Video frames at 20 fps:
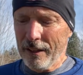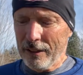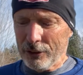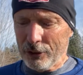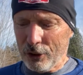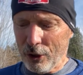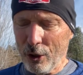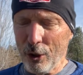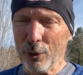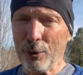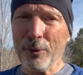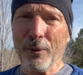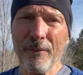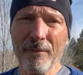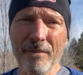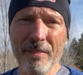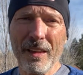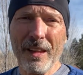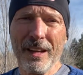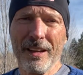So
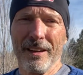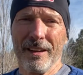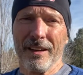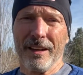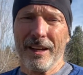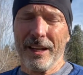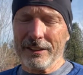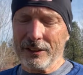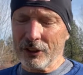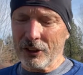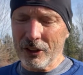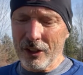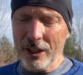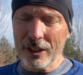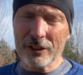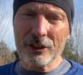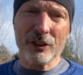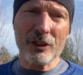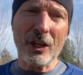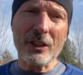it's
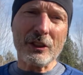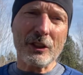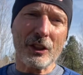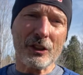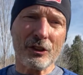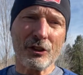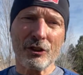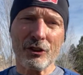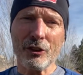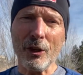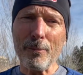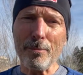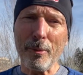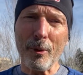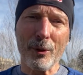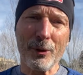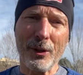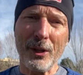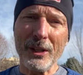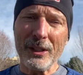such a
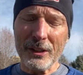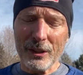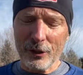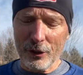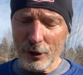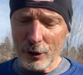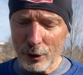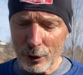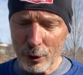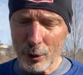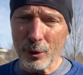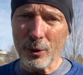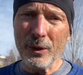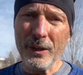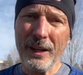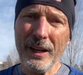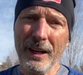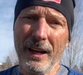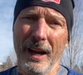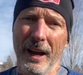simple thing to do,
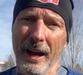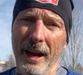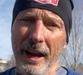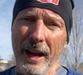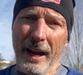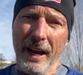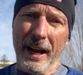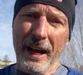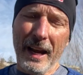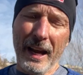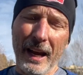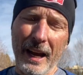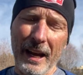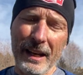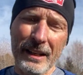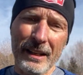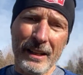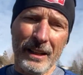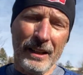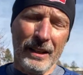
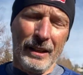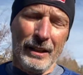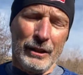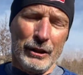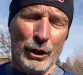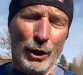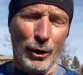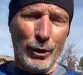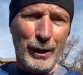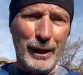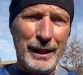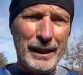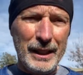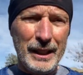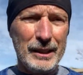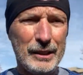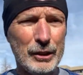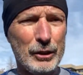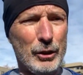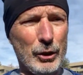and you only
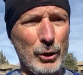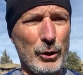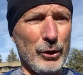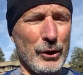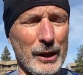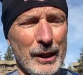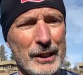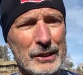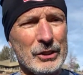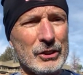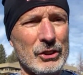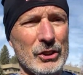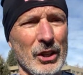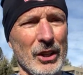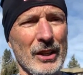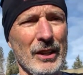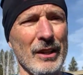need to do this